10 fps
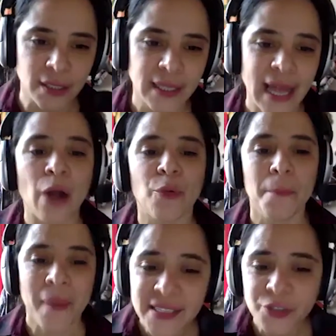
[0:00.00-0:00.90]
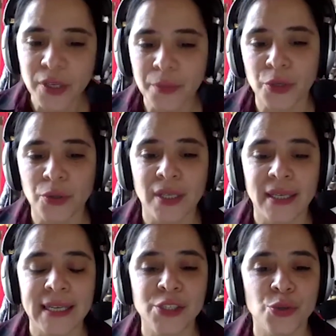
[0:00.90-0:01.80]
Our best tribute
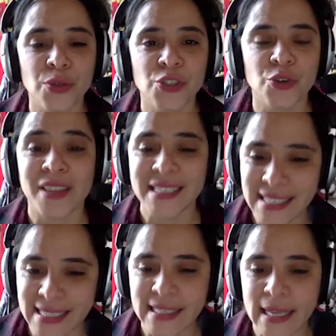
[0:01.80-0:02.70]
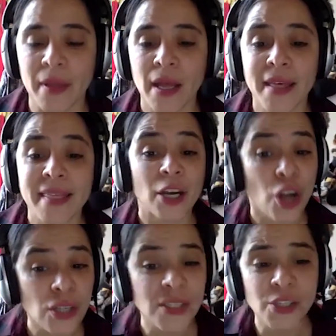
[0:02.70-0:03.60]
is to destroy the system that
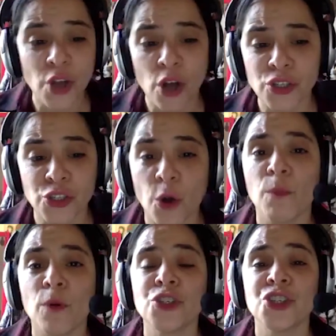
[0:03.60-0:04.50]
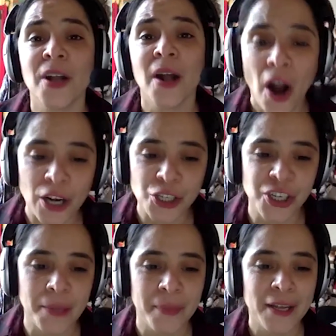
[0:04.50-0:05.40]
causes us so much
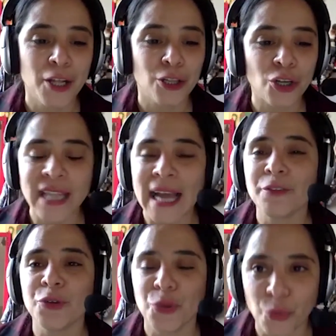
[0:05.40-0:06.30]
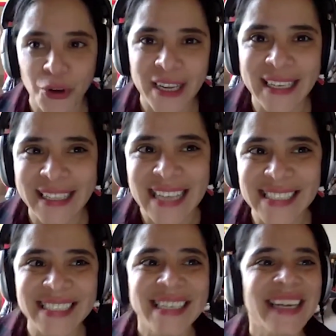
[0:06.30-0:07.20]
hardship. Long life to the working
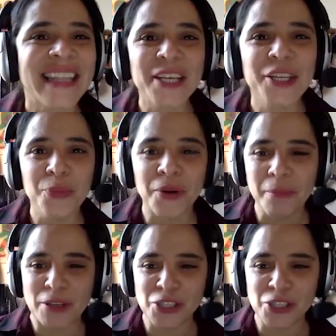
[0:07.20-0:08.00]
class. Thank you very much,